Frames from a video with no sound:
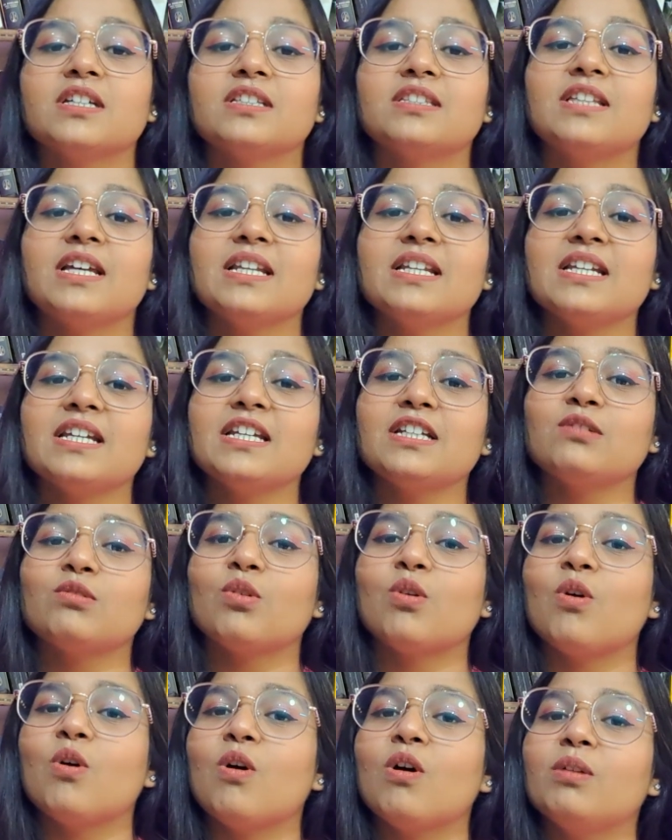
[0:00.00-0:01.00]
then it
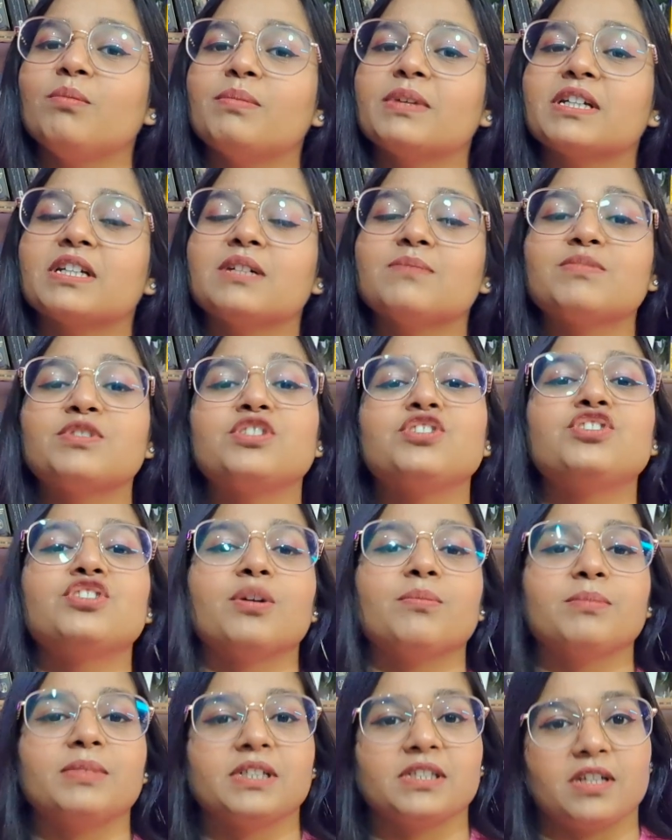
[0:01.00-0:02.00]
all becomes
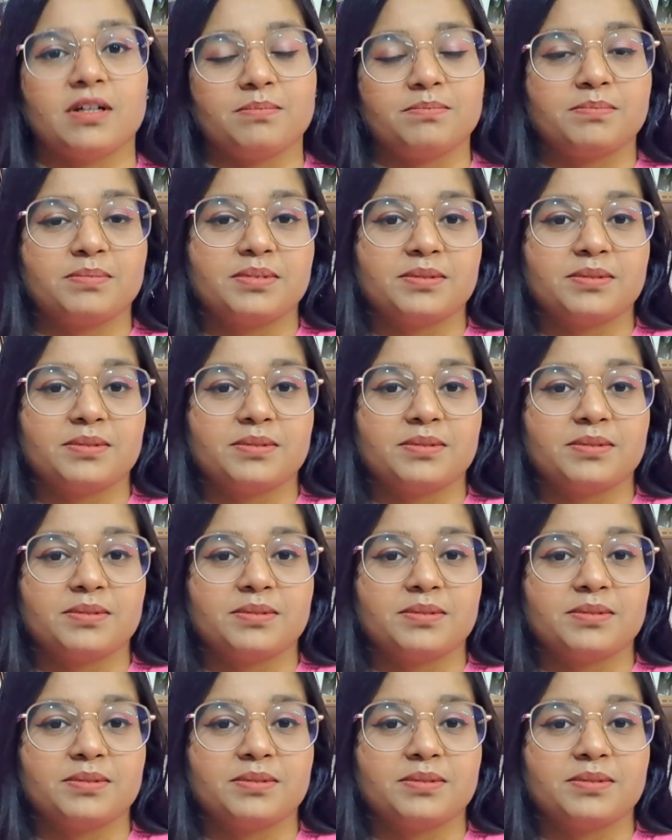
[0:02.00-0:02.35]
jumbled up.